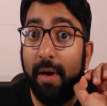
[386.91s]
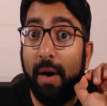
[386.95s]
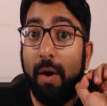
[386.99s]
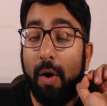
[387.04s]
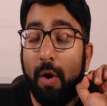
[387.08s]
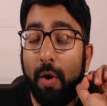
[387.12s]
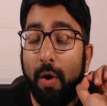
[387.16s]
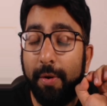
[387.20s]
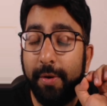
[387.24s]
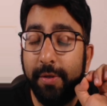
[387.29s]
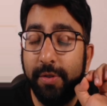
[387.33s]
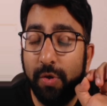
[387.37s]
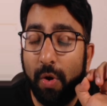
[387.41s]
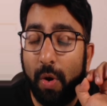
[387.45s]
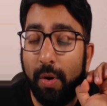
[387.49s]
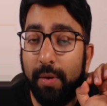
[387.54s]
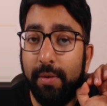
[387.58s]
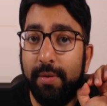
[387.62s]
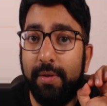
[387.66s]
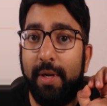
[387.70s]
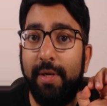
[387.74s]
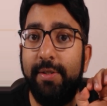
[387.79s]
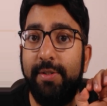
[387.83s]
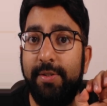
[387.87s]
a
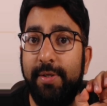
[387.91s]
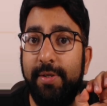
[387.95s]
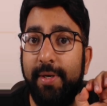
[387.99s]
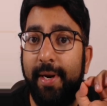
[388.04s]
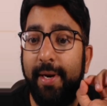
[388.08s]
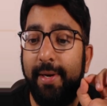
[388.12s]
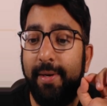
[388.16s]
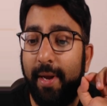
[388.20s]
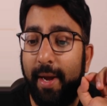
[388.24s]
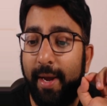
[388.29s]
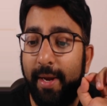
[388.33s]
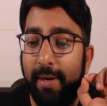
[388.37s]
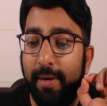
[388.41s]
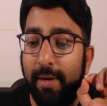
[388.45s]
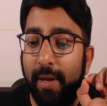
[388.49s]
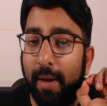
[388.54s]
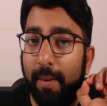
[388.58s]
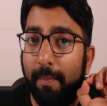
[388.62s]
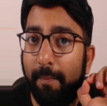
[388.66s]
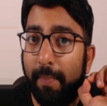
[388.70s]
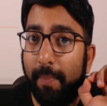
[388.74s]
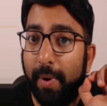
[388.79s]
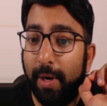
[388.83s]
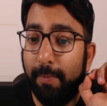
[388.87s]
horizontal straight line,
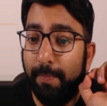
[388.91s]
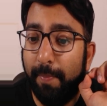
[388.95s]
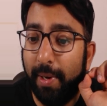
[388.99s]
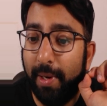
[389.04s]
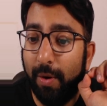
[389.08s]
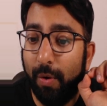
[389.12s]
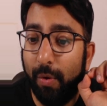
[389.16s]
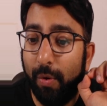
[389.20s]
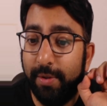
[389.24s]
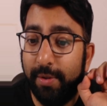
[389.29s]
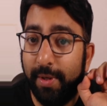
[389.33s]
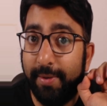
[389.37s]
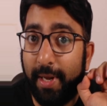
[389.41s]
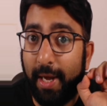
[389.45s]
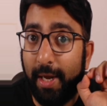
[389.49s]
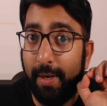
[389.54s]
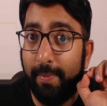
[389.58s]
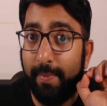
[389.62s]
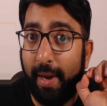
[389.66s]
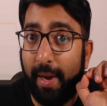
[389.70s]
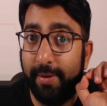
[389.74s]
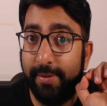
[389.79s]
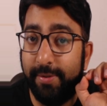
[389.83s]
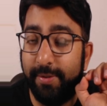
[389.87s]
but below the
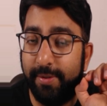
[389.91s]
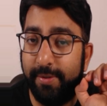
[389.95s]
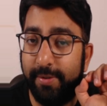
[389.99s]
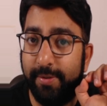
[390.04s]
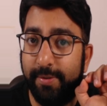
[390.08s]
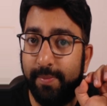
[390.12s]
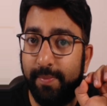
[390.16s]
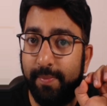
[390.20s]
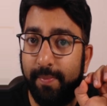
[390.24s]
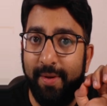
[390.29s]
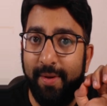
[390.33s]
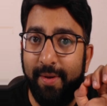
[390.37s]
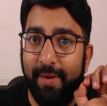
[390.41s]
time axis.